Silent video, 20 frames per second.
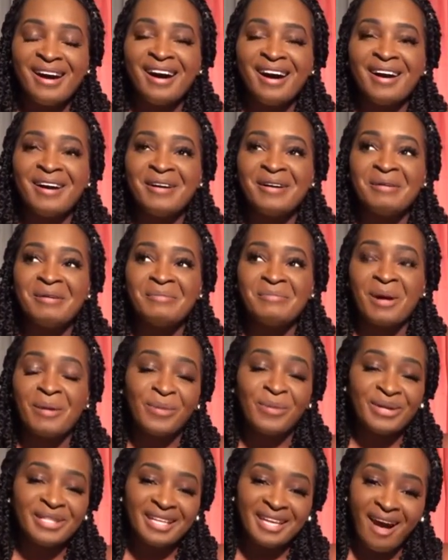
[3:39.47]
I
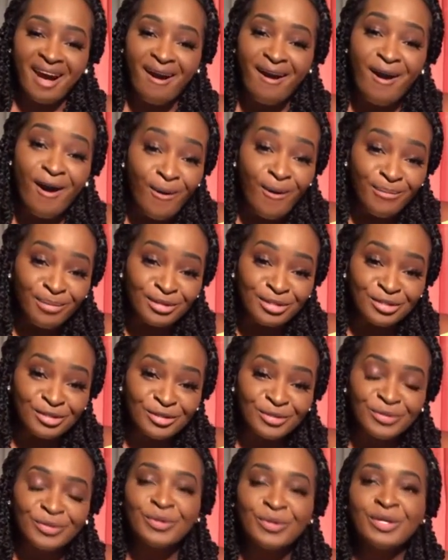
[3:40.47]
pray that God humbles
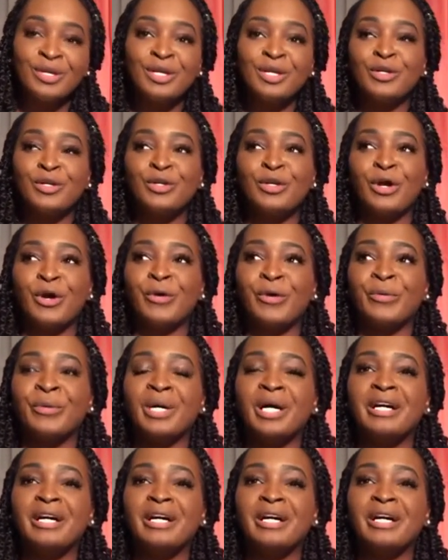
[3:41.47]
you, you know.